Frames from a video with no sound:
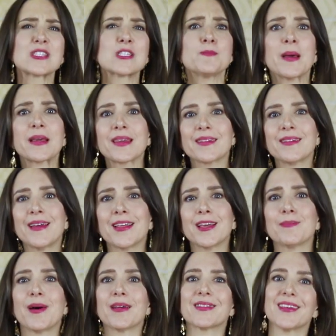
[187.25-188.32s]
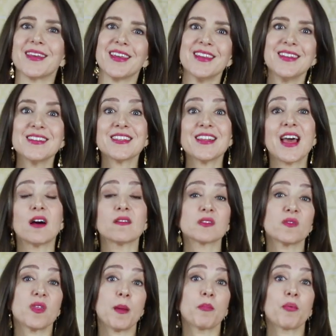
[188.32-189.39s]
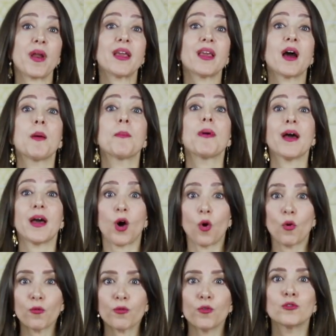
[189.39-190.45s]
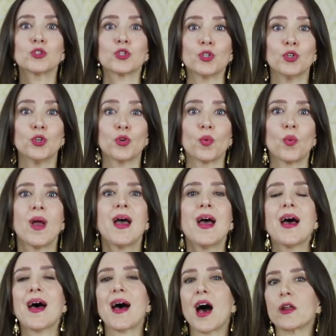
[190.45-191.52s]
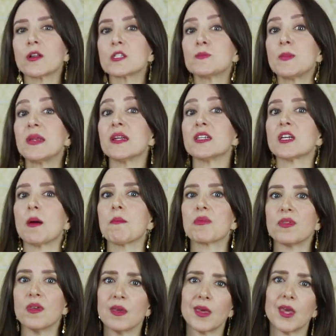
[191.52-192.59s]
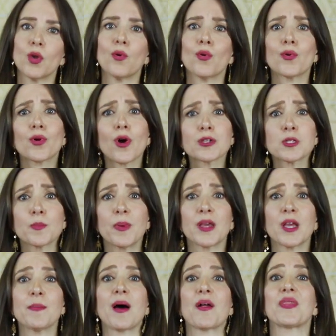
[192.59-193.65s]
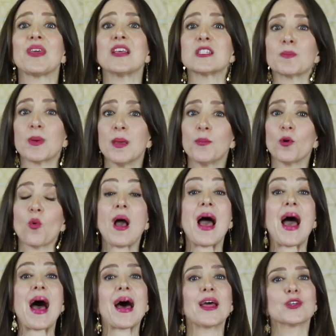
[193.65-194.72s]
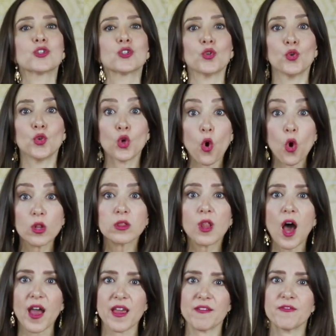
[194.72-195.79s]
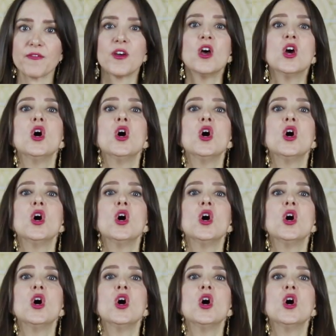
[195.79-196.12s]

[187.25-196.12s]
is speculating about the ins and outs of their breakup helpful to you? How does spending time thinking or gossiping about these people add to your life?